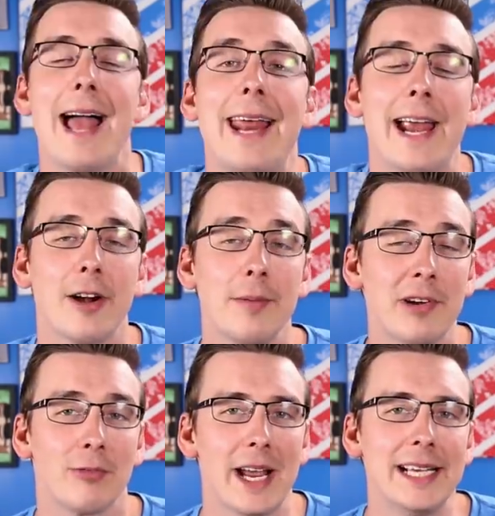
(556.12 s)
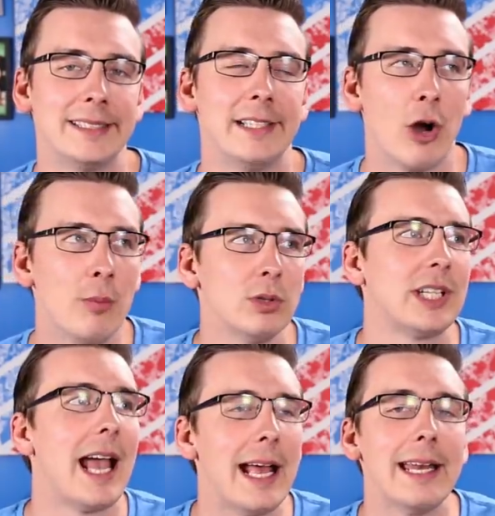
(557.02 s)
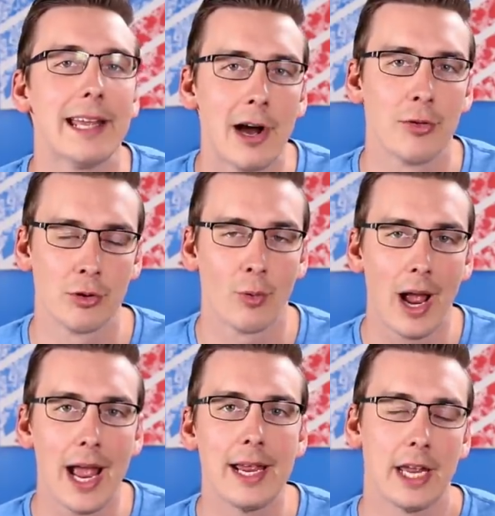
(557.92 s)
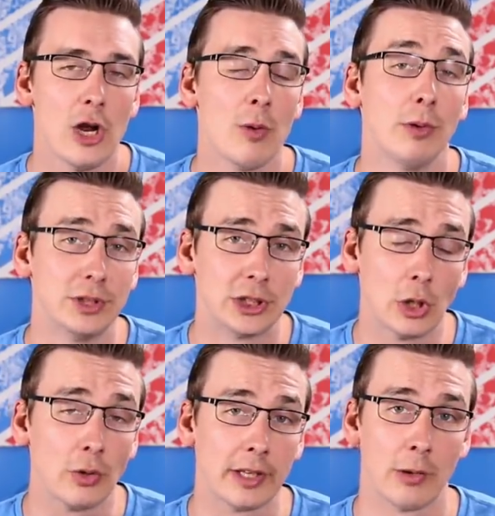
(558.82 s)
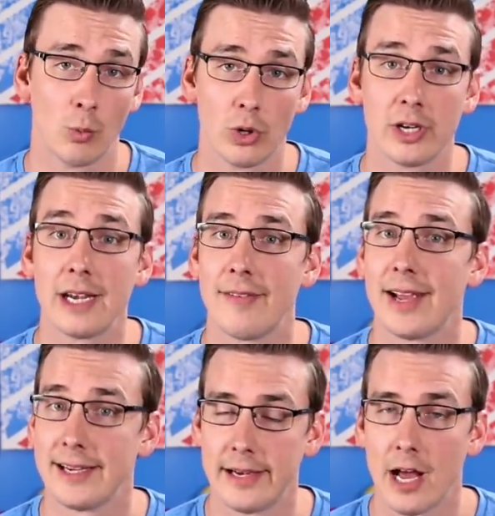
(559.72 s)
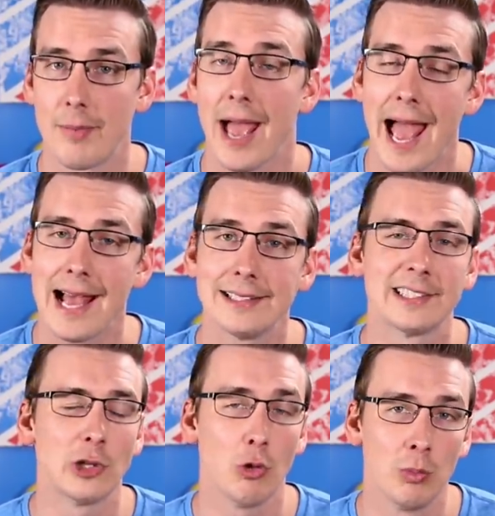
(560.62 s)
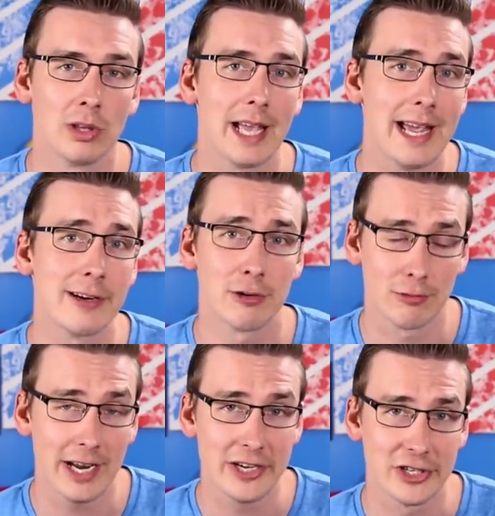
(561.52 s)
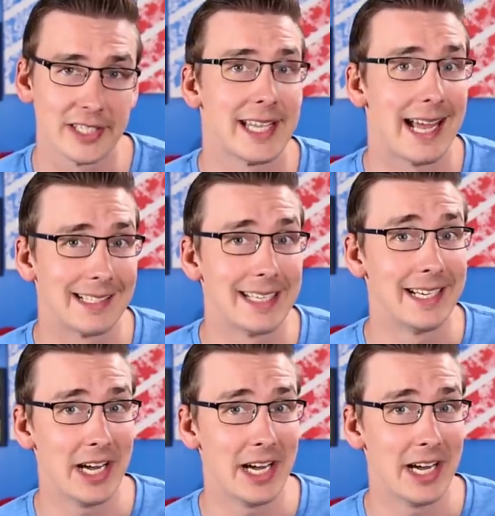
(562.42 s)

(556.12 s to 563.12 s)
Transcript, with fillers: Had Harry been raised in almost any other way, he almost certainly wouldn't have ended up as noble and courageous as he